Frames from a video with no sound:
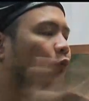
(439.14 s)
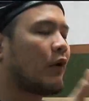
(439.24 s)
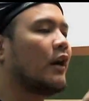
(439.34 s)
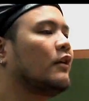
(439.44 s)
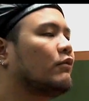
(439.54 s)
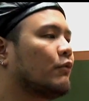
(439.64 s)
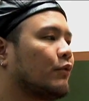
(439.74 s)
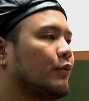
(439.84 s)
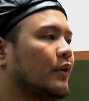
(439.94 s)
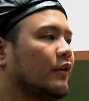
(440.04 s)
riding through
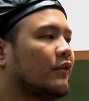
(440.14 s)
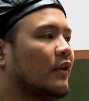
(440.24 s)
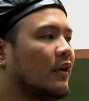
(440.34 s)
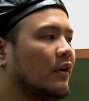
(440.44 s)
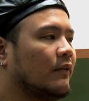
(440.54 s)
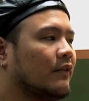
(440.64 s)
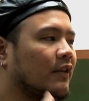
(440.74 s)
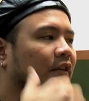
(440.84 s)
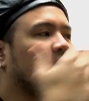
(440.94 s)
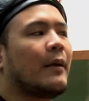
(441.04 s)
the woods
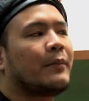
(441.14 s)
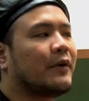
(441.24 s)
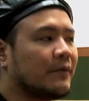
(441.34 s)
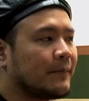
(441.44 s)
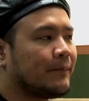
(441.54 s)
to the temple,